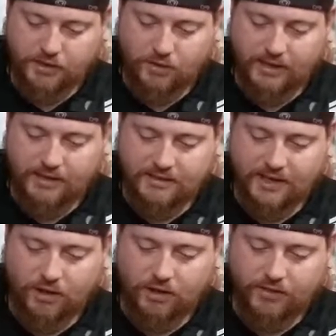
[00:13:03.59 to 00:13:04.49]
me just go ahead and
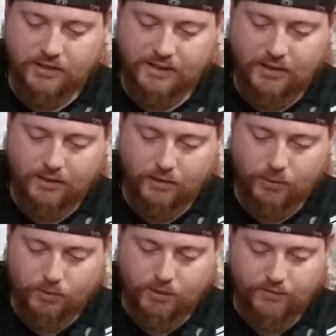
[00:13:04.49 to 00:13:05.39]
take all these out here
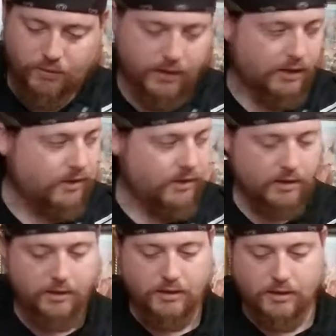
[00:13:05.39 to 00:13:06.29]
real quick for
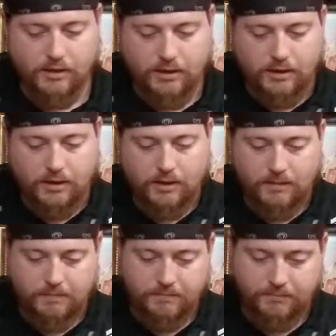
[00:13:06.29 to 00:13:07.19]

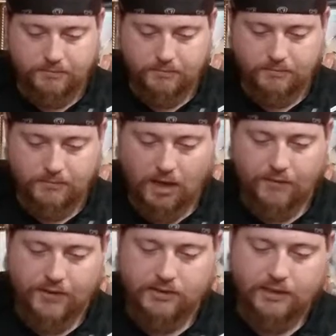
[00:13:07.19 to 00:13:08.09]
you.
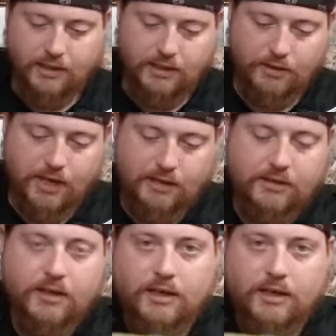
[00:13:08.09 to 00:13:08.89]
Obviously, you got